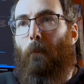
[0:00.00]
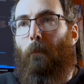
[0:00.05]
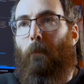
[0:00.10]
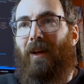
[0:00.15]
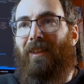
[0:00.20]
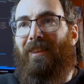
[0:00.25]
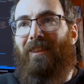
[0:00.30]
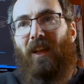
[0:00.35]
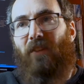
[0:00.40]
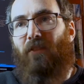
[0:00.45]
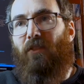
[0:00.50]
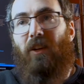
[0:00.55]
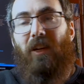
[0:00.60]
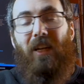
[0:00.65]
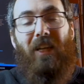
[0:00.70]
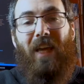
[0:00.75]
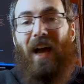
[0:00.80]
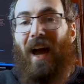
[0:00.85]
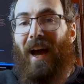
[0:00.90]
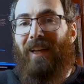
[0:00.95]
but
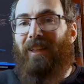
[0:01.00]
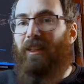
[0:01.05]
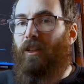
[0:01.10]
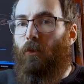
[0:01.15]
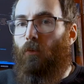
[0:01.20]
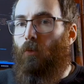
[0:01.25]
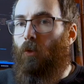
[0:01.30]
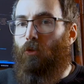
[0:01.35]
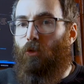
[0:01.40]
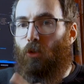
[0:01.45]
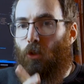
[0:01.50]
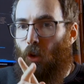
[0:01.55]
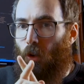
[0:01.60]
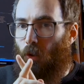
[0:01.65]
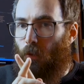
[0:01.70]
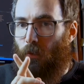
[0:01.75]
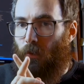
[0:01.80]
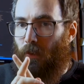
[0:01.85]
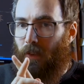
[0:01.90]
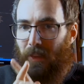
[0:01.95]
definitely I didn't want to
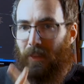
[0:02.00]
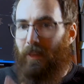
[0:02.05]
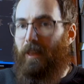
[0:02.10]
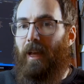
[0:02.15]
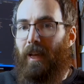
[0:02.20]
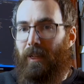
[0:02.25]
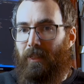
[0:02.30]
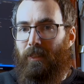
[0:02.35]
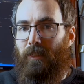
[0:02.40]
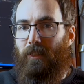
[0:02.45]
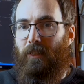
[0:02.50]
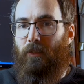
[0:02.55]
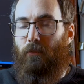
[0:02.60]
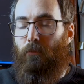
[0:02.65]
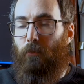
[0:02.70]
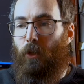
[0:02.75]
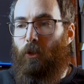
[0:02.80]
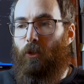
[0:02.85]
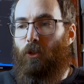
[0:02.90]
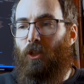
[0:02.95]
learn that
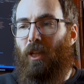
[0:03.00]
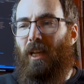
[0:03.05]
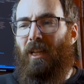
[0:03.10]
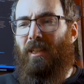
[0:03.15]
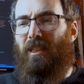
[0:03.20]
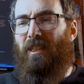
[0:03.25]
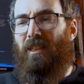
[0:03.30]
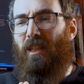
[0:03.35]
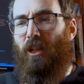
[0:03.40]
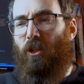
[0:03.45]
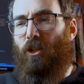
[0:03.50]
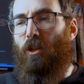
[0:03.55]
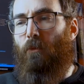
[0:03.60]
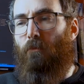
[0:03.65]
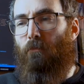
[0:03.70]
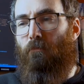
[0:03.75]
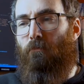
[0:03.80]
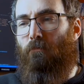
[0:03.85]
because that is such a